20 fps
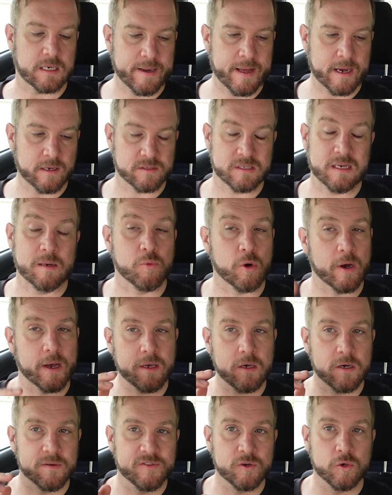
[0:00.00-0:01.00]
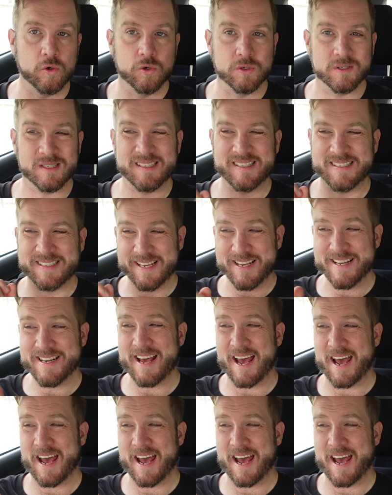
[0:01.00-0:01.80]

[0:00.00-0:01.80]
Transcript: Now Subway, of course, did